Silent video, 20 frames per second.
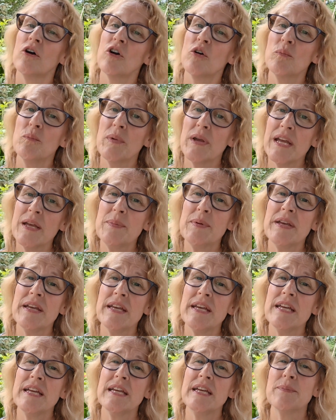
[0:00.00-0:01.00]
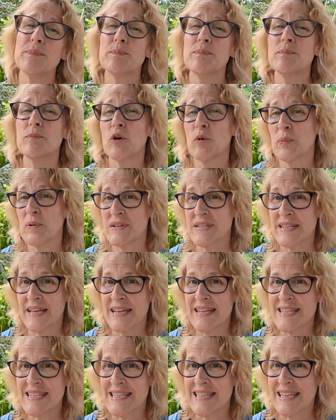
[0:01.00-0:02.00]
or maybe more
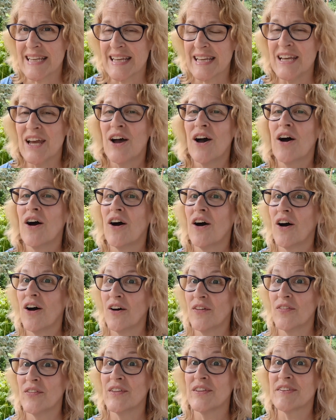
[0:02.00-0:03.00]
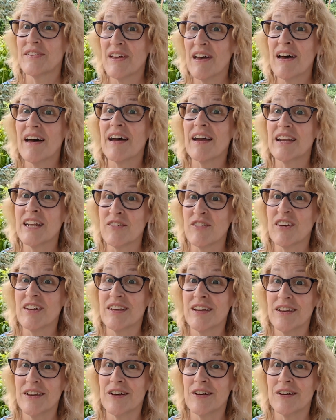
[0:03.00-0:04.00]
precisely on the side of
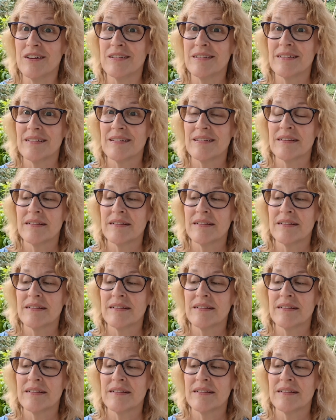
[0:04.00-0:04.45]
a hill.